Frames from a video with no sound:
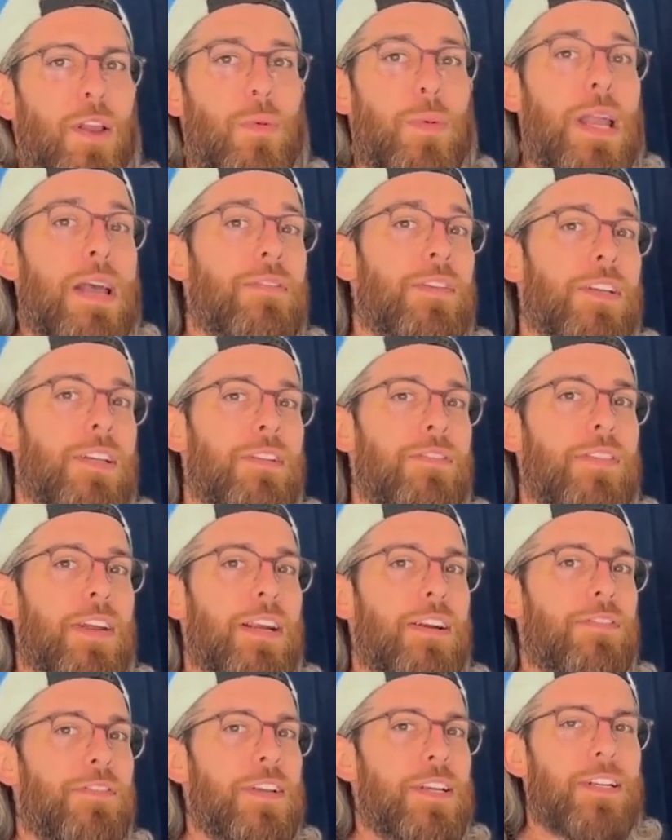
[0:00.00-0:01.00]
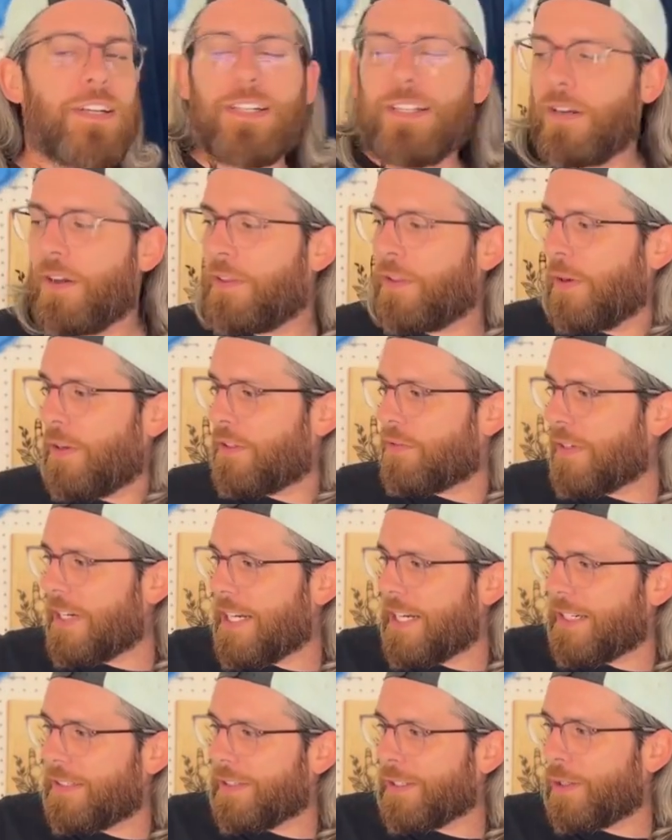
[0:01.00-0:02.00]
We have a conveyor feeder, and although it's right
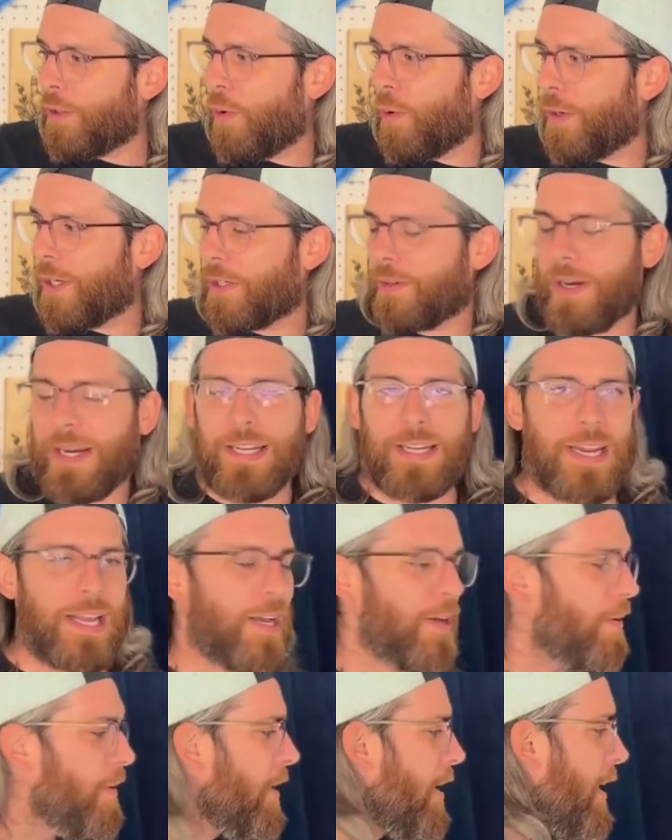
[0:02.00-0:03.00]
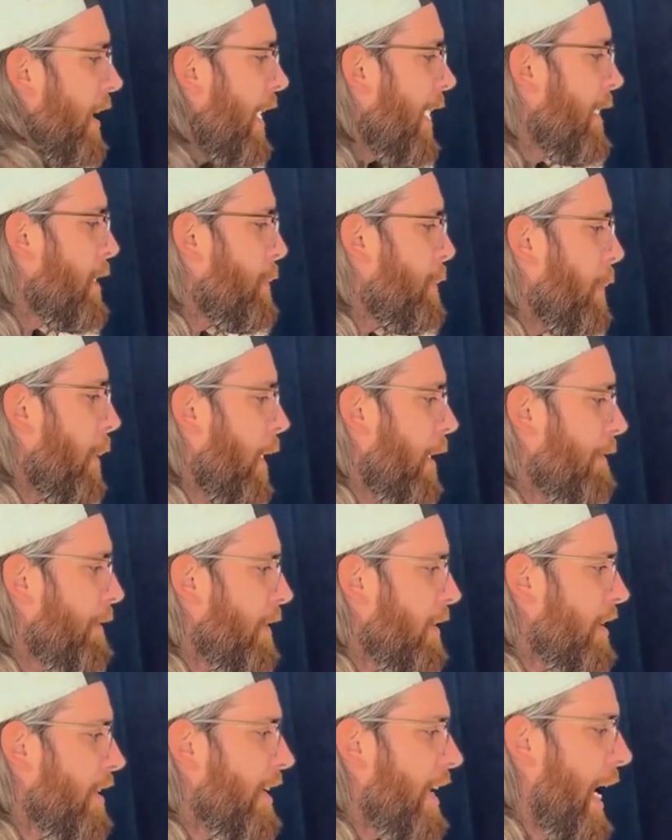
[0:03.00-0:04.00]
here in the corner right now, it's
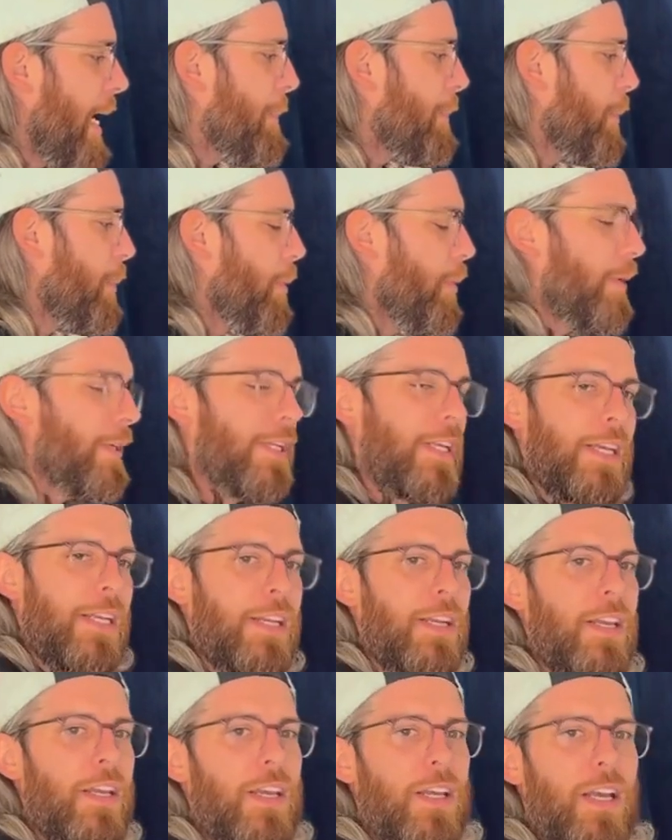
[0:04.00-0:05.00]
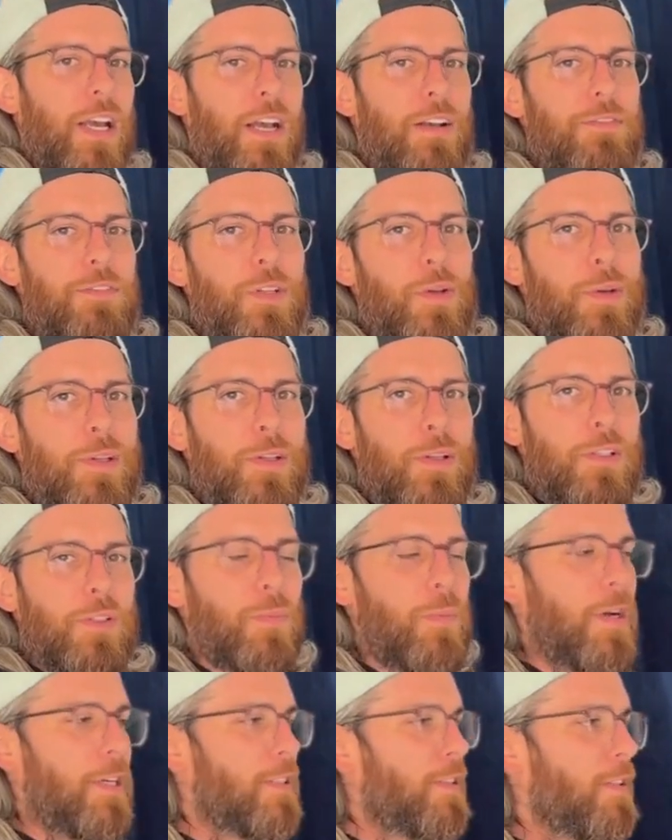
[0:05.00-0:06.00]
perfectly capable, again, of doing those much